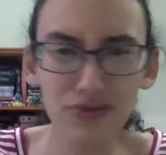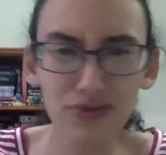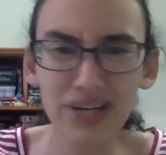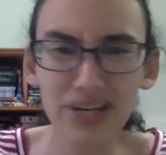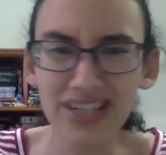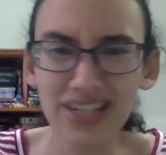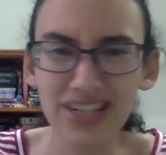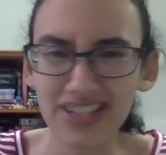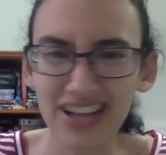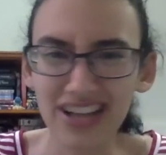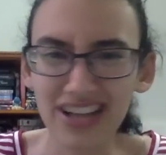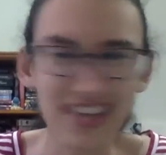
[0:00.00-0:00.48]

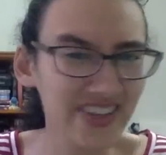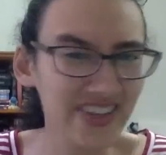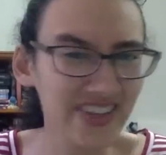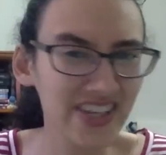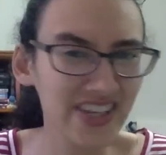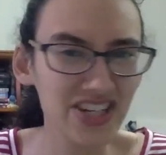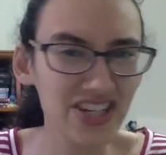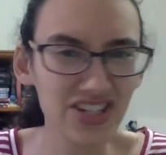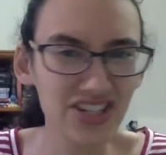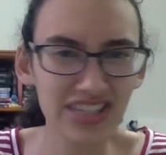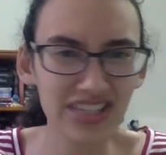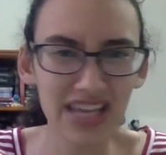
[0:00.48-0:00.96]
reason other
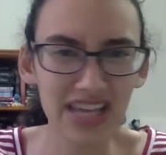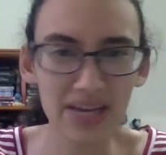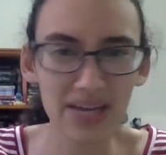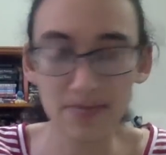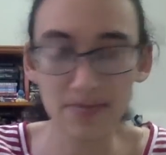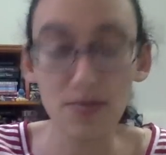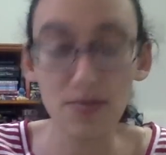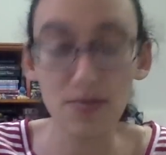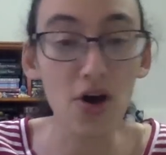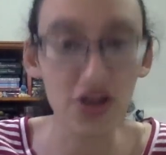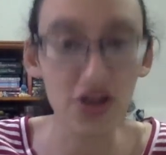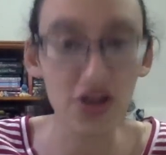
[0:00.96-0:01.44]
than just, like,
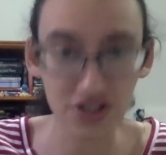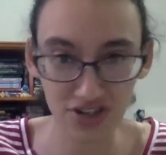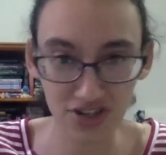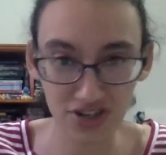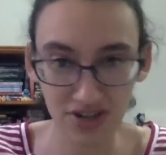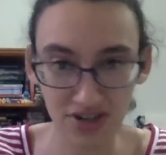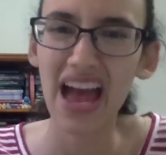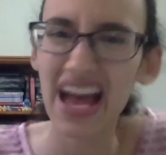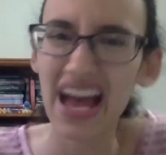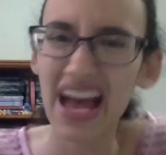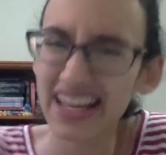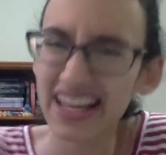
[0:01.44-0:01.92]
merch.
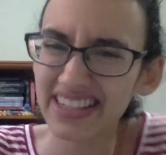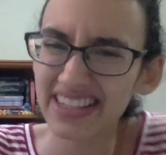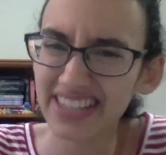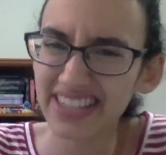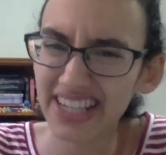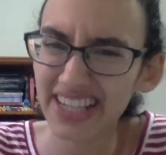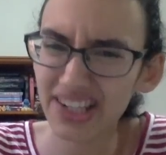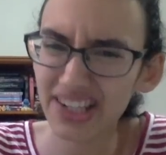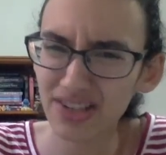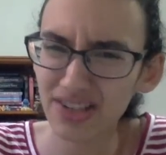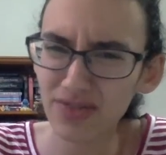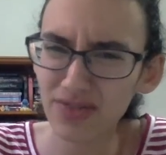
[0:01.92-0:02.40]
And
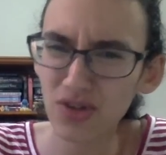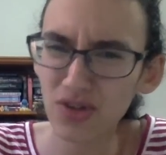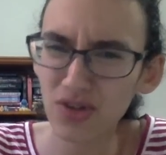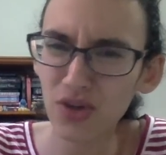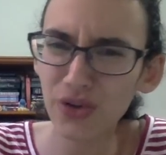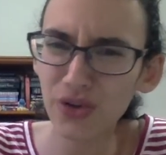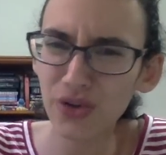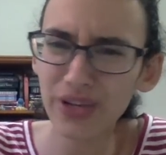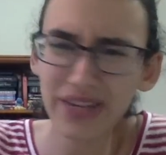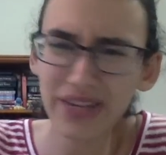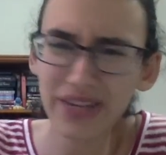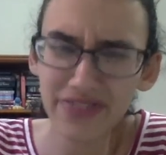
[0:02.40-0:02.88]
second of
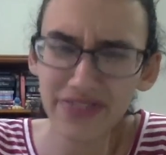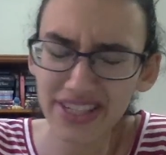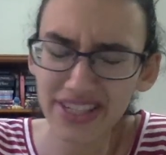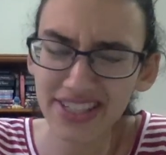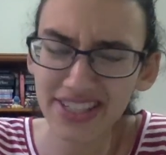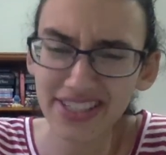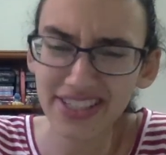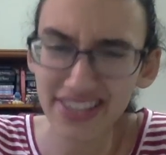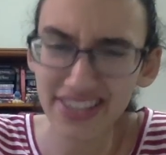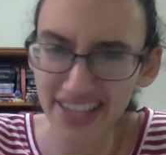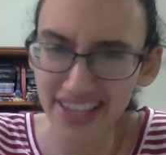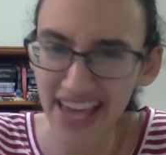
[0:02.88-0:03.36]
all, if this
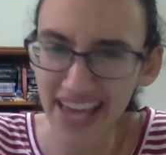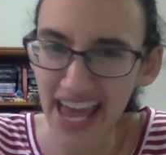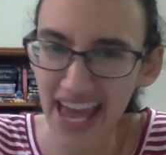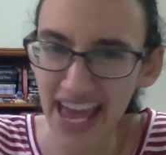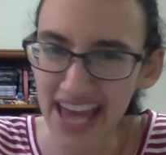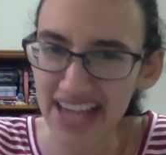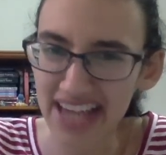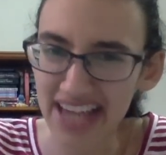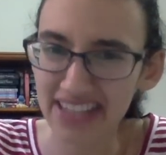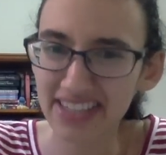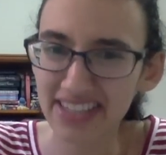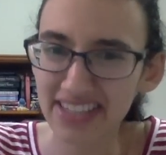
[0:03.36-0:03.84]
is the
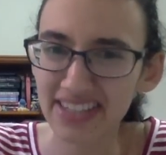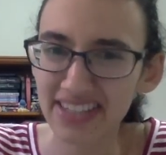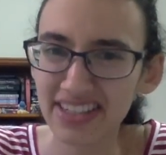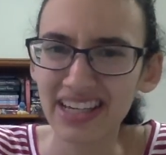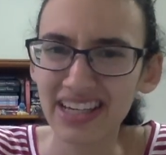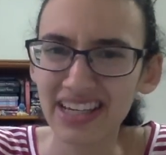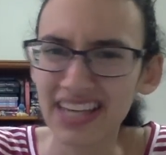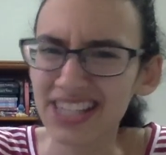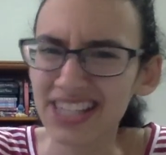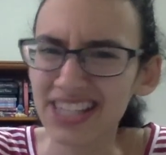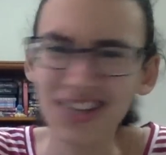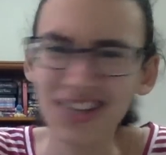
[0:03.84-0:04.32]
case,
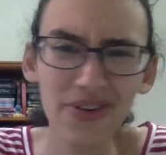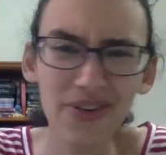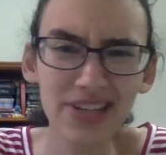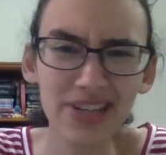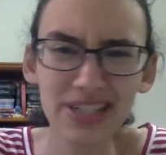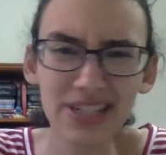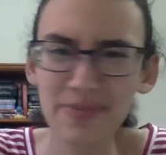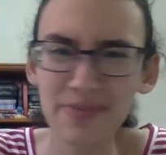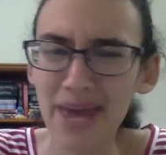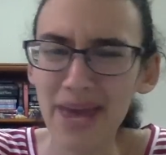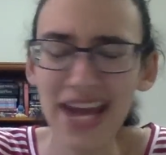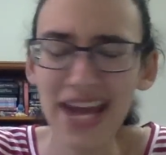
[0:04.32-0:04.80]
it's going
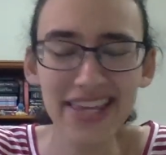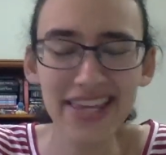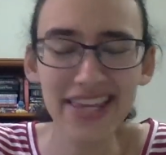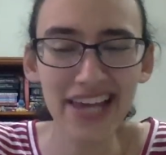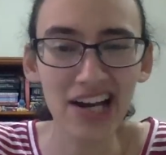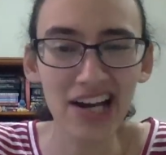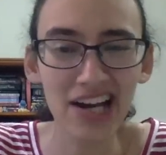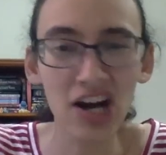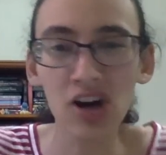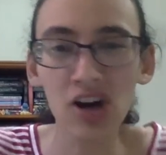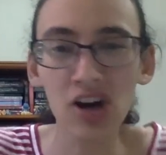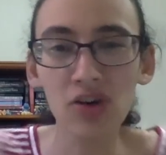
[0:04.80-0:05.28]
to make
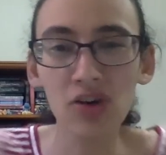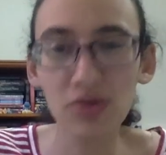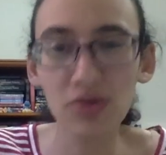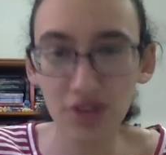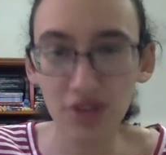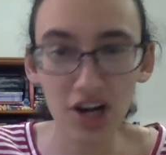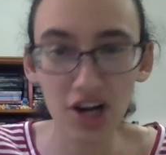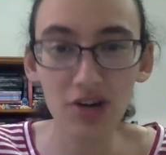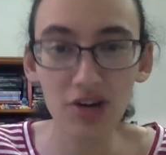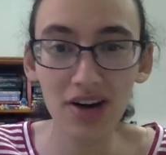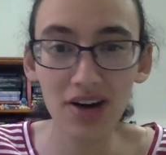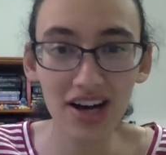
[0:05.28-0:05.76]
that whole
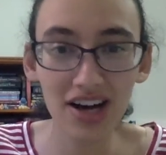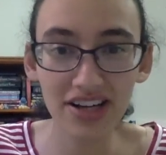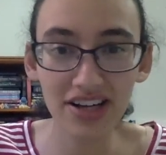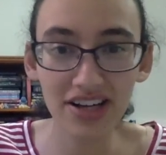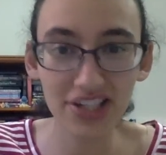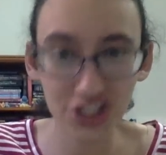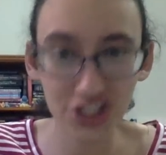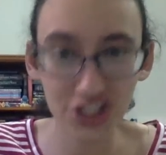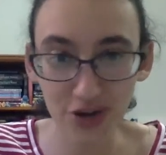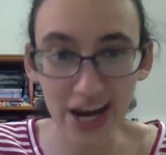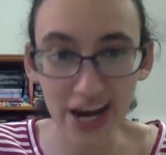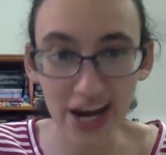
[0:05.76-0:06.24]
Gohan
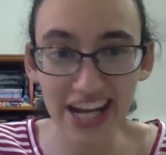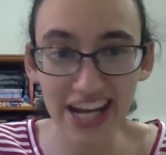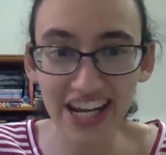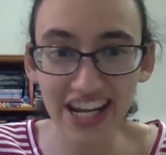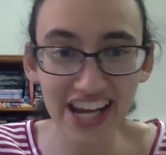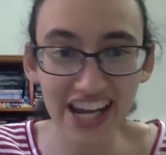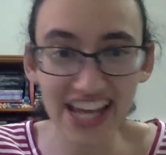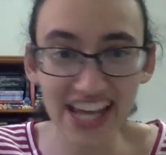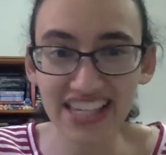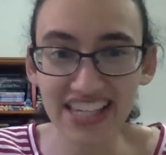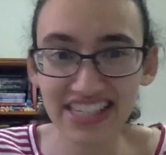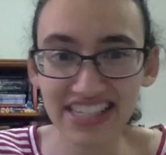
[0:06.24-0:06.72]
is training
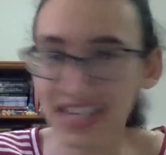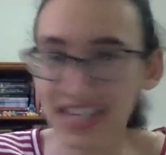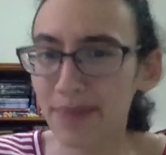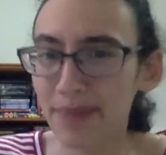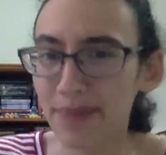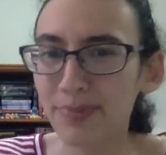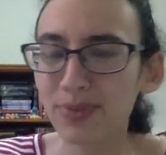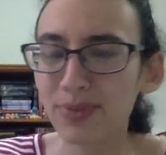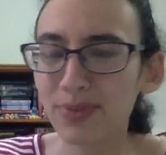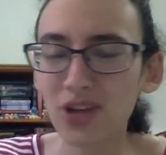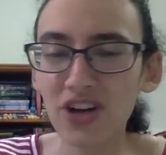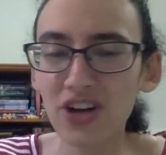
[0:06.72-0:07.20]
again
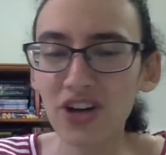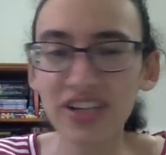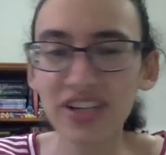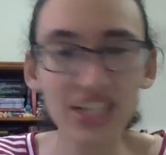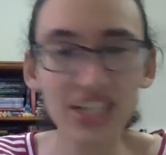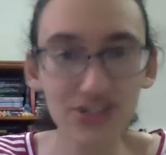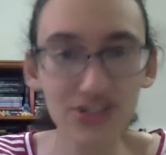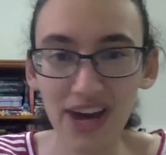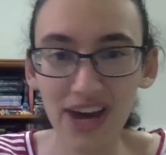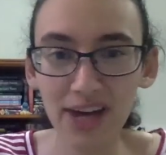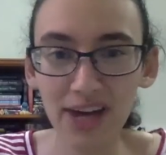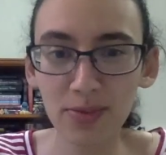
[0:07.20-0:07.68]
subplot in
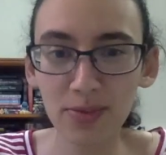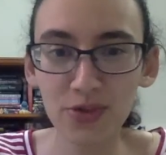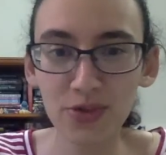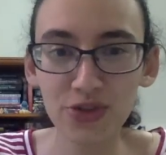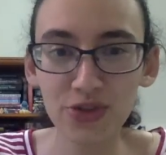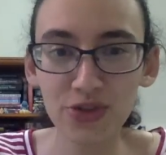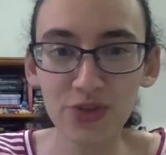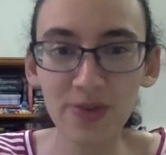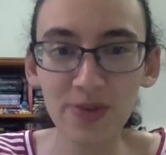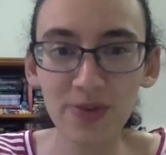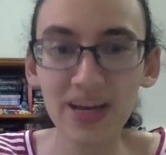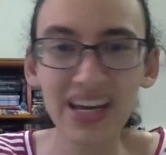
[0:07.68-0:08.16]
Dragon Ball
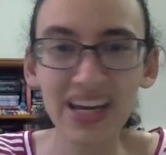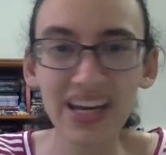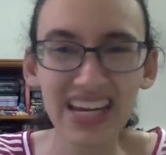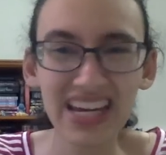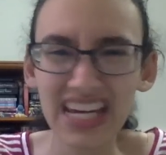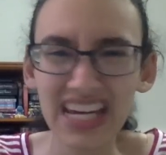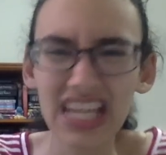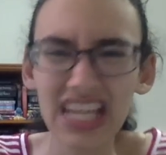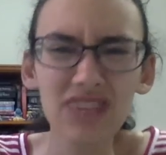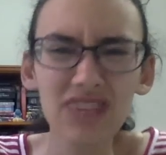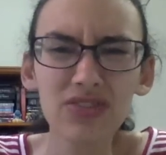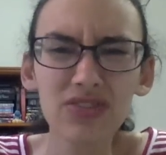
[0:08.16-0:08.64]
Super
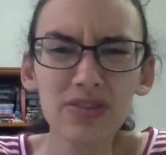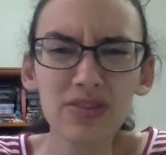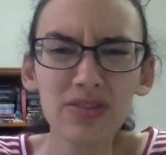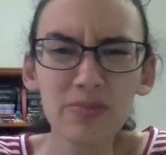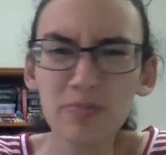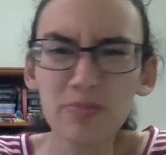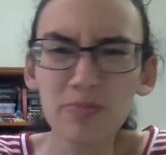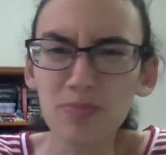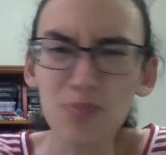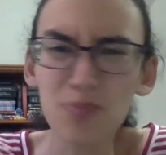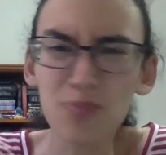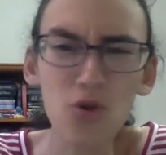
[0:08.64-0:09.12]

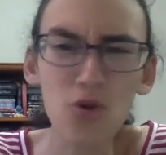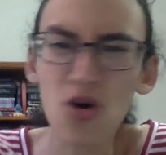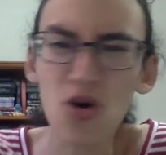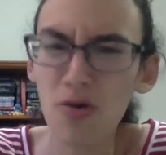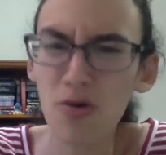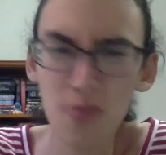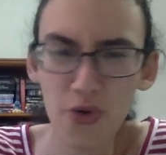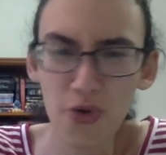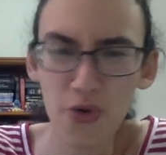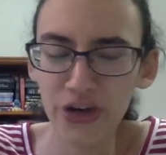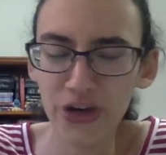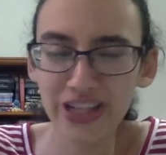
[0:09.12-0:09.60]
even
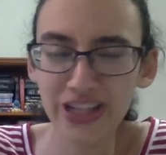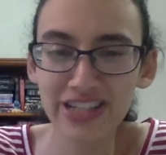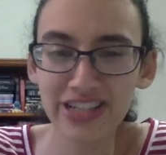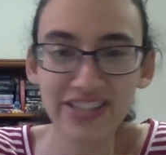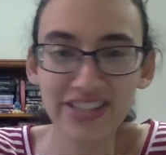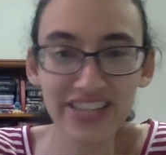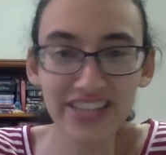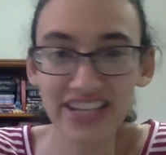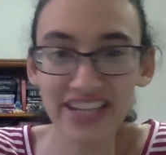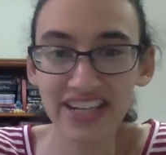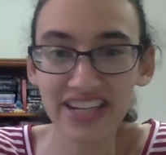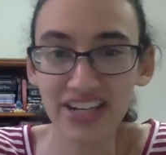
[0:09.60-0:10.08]
more pointless
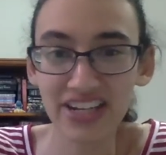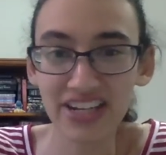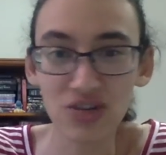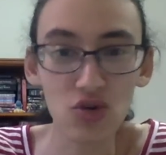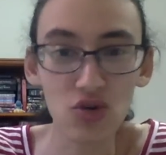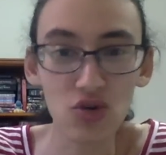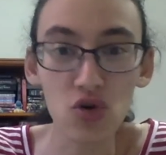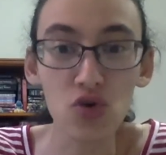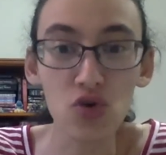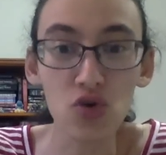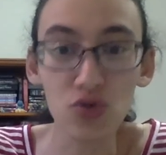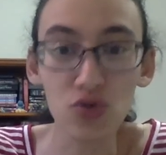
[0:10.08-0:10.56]
than it
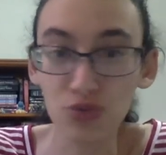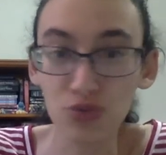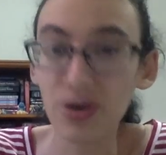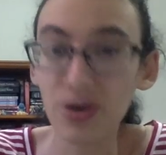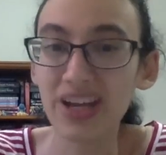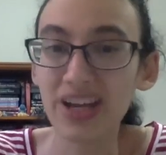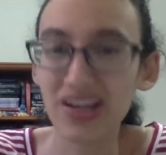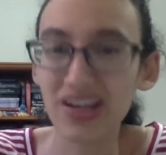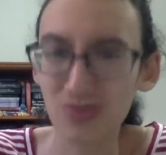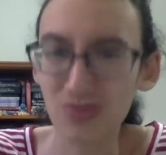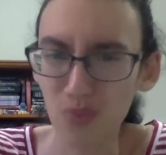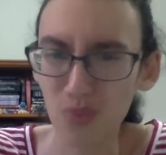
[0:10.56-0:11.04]

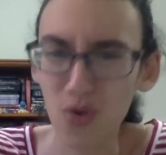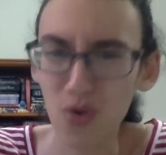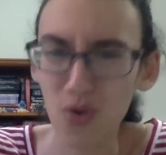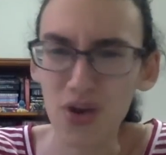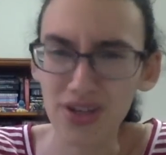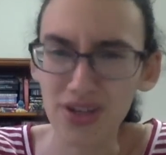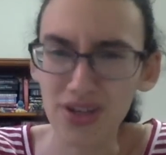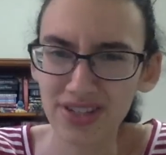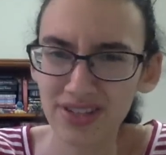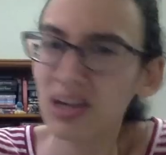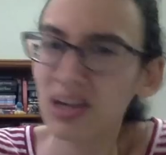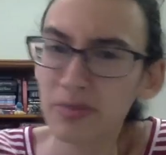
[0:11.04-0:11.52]
already
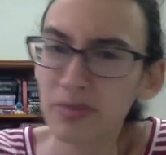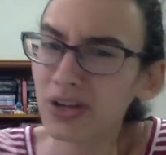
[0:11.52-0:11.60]
was.